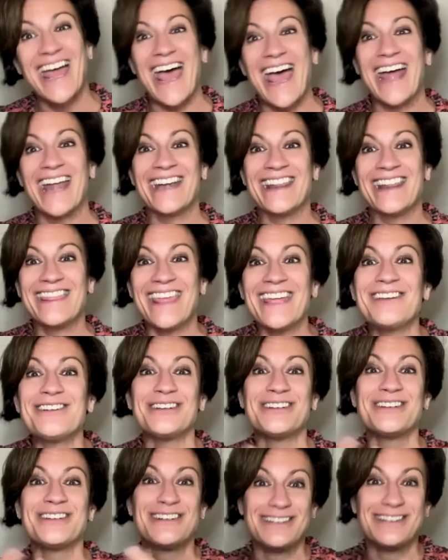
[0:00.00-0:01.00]
And they
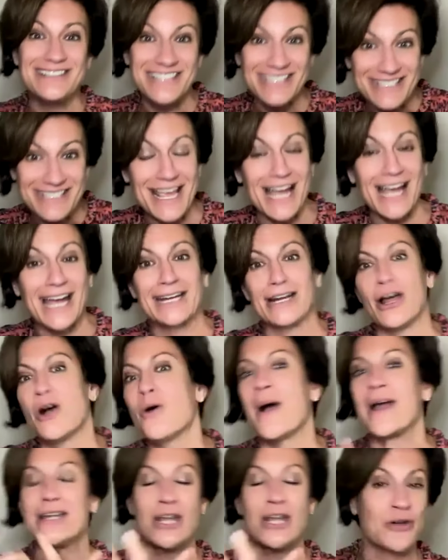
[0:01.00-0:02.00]
could decide,
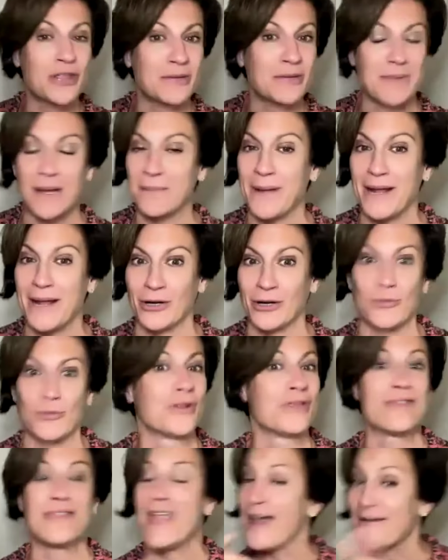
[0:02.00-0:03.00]
oh, I know that my parent
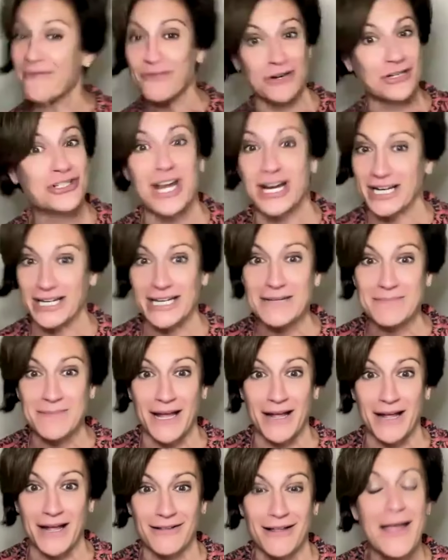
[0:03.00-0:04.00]
will never check an
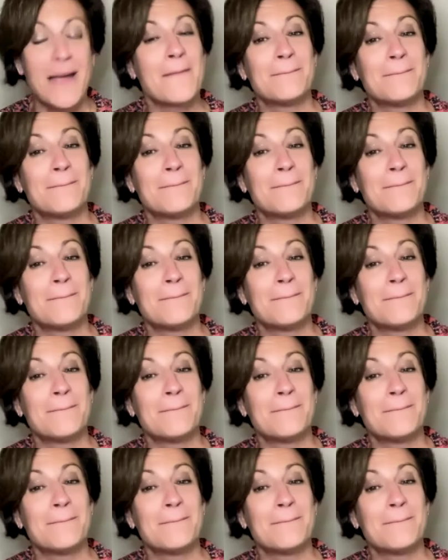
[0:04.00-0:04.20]
email,